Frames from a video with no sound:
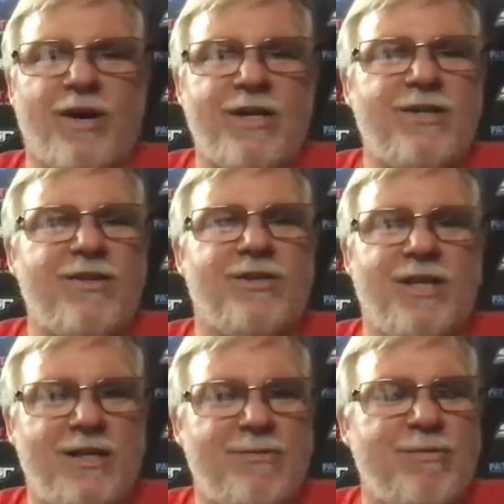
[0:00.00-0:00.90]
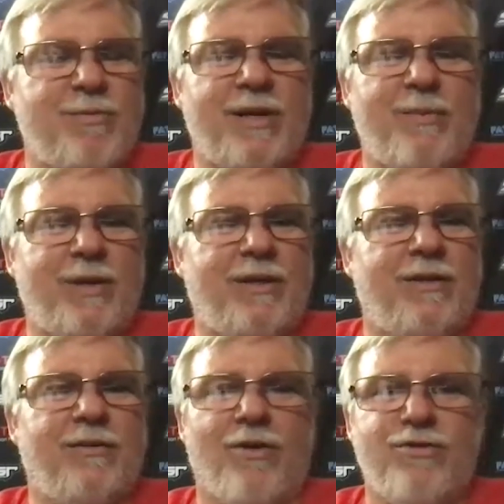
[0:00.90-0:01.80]
great that you text me, buddy, but
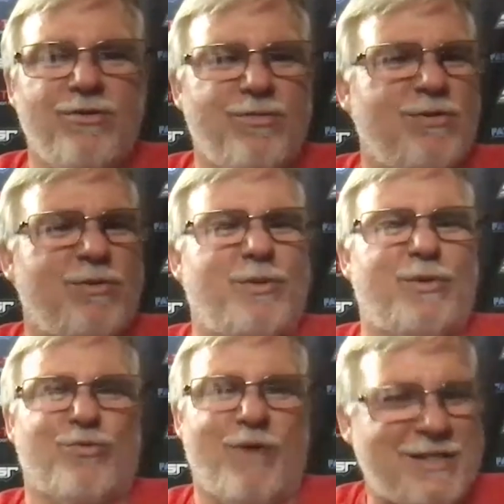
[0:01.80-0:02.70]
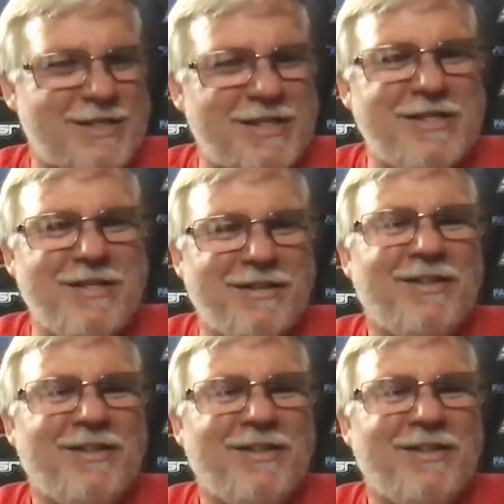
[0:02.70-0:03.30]
aren't you supposed to be resting?